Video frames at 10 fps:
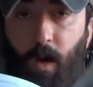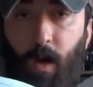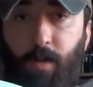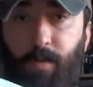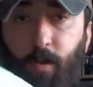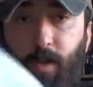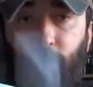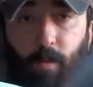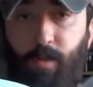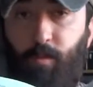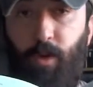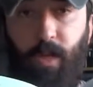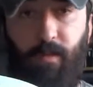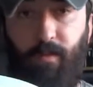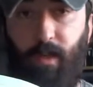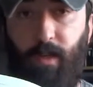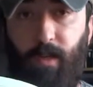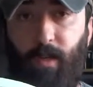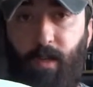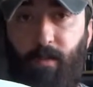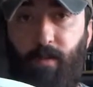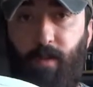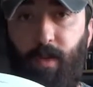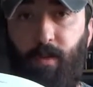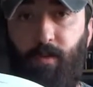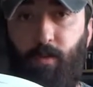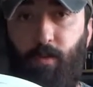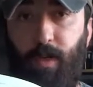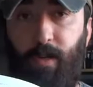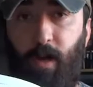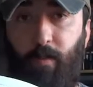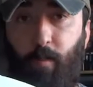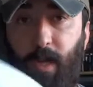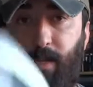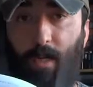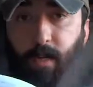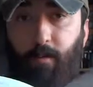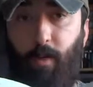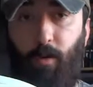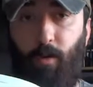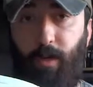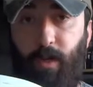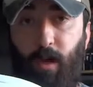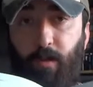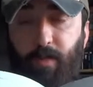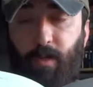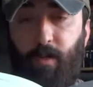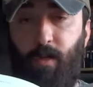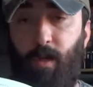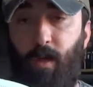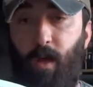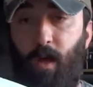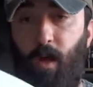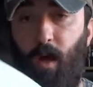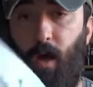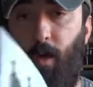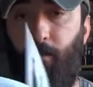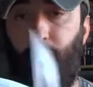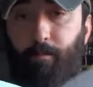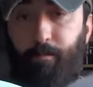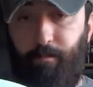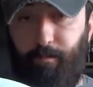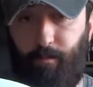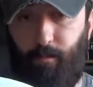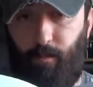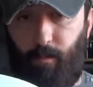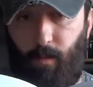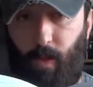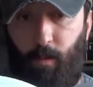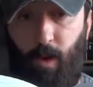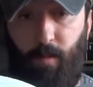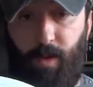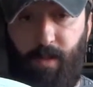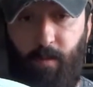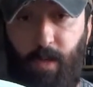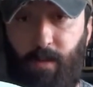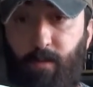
So I don't want to spoil anything in the story that I haven't played yet. I'll look at it after. I'm quite impressed that I've managed to